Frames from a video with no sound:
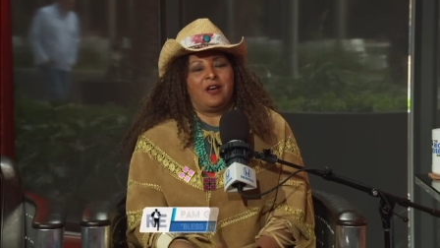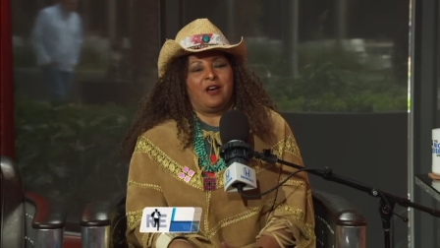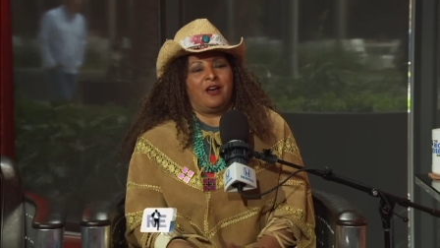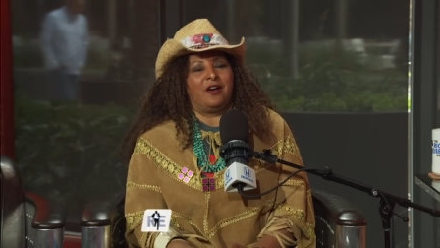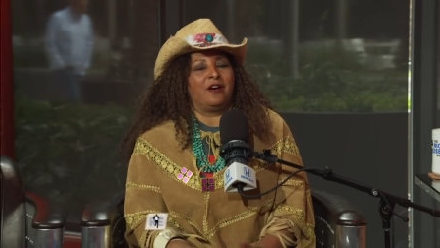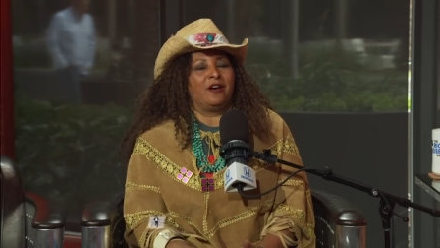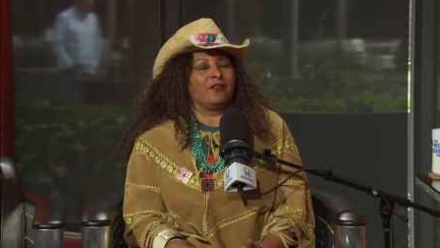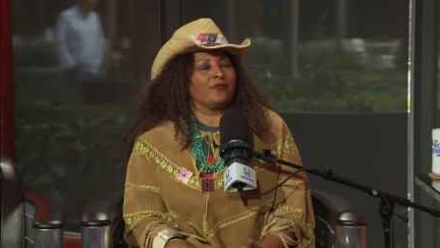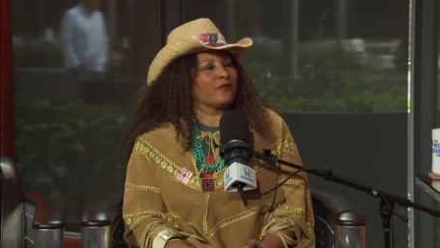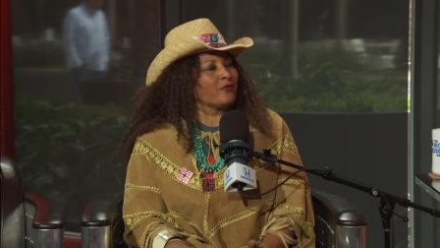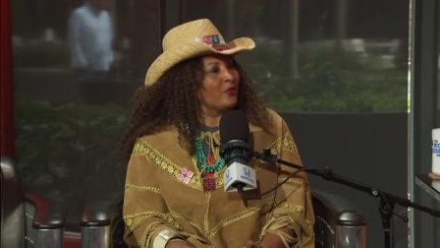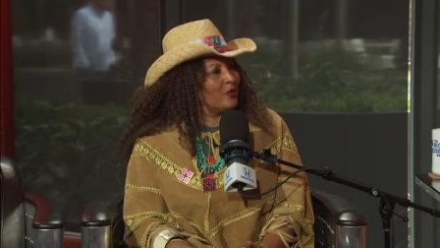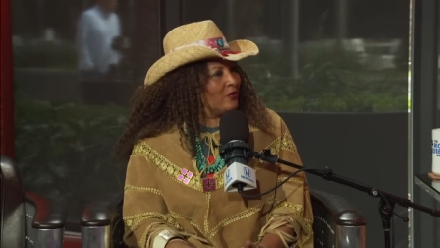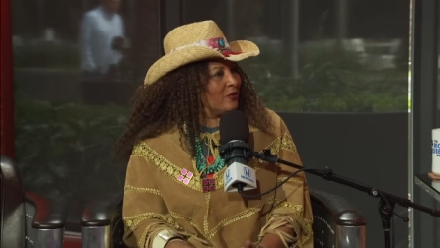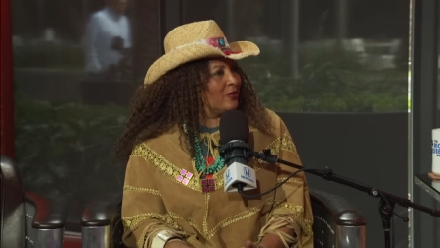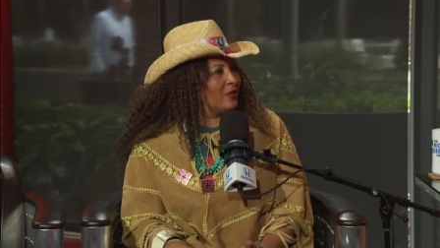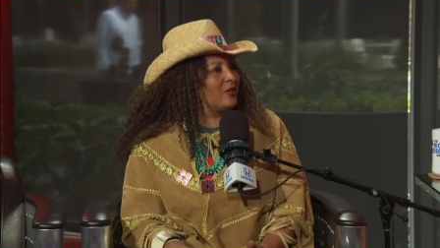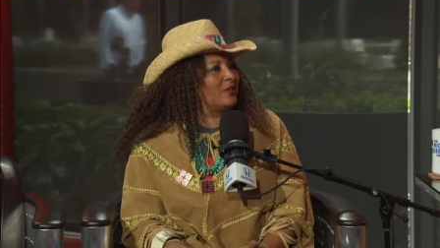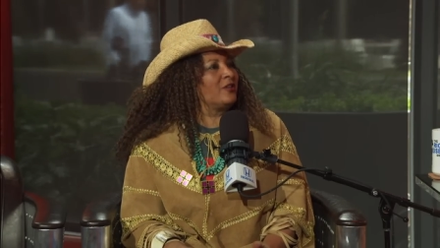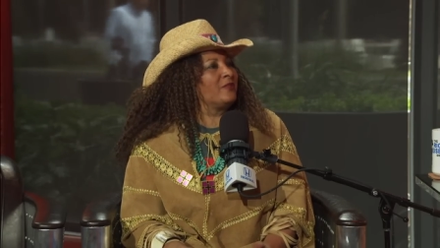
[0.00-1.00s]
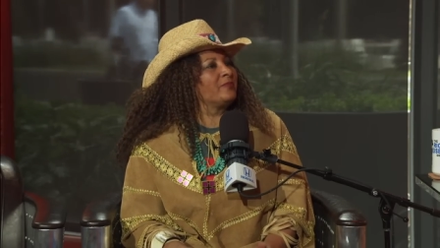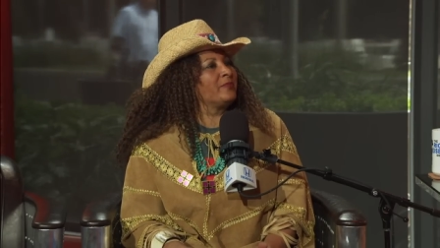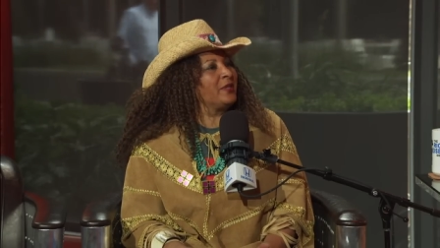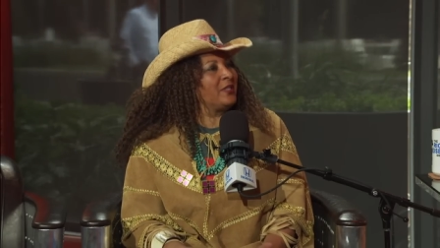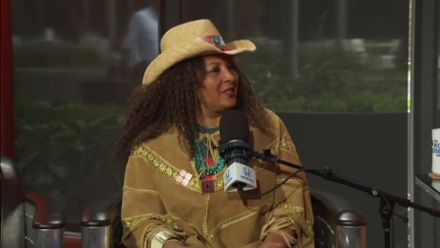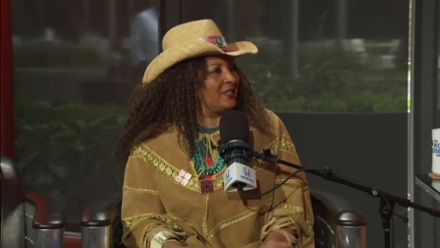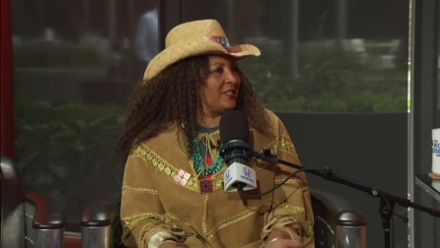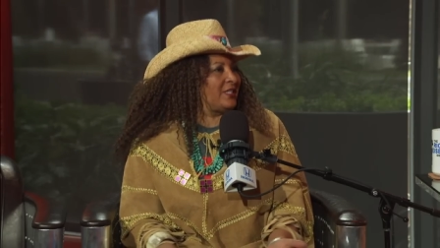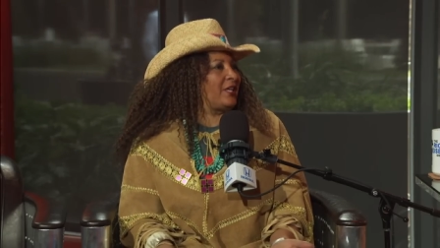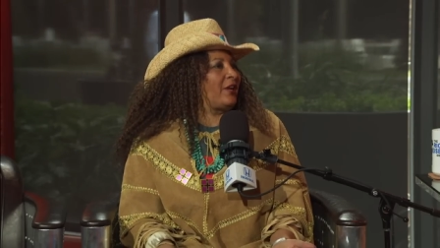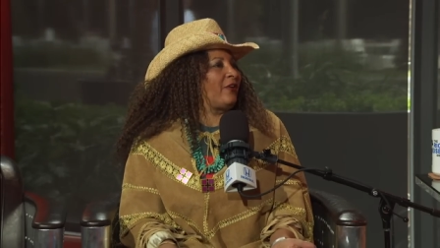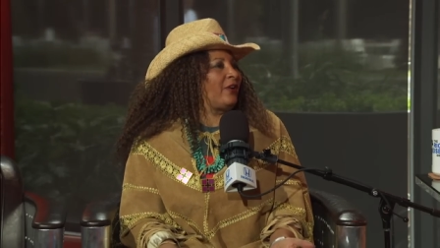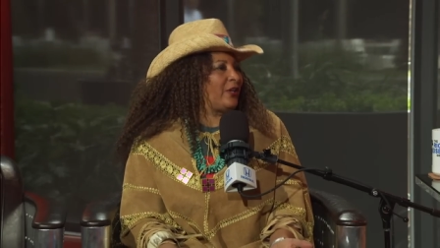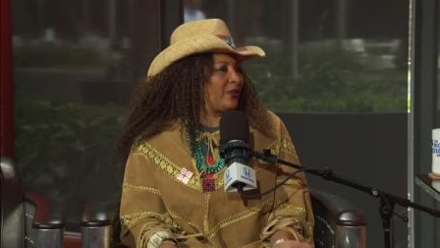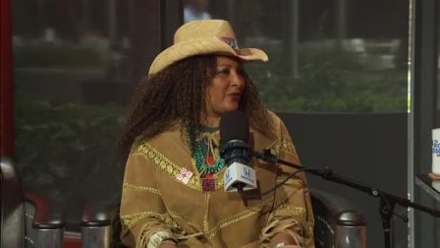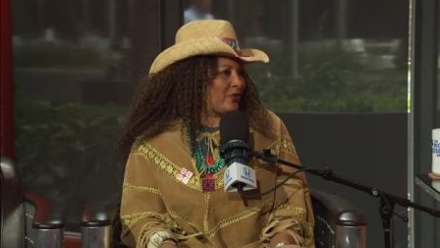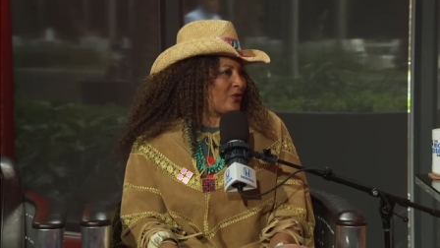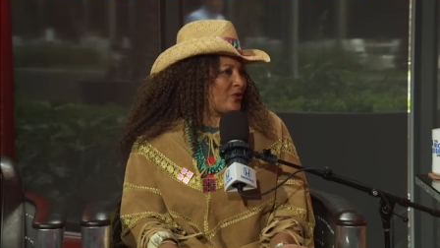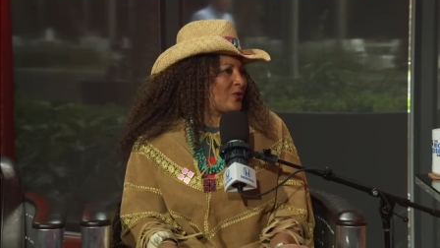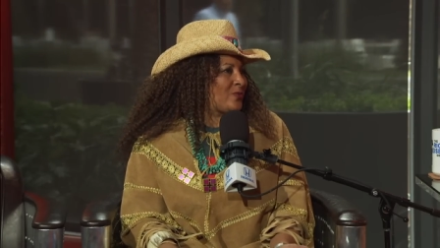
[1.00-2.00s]
of rural, military,
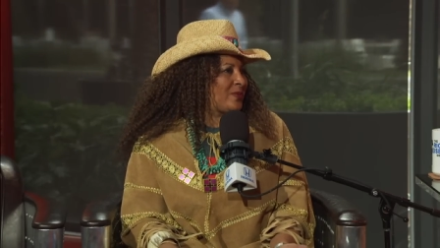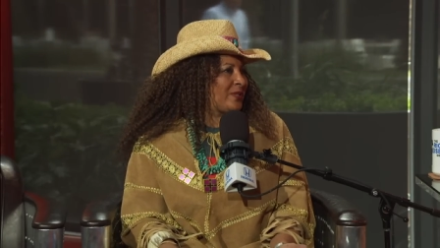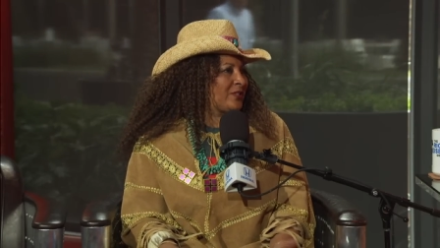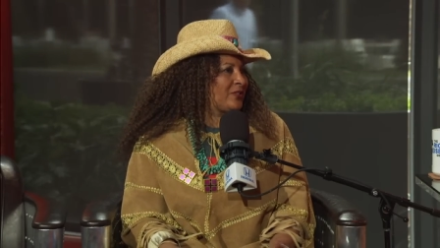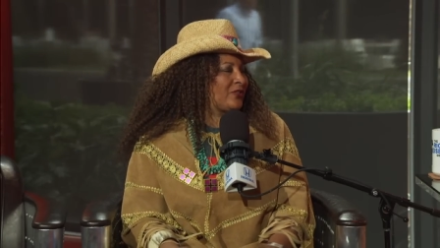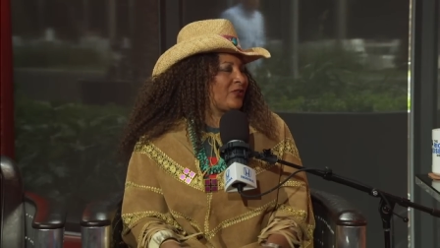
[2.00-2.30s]
and urban.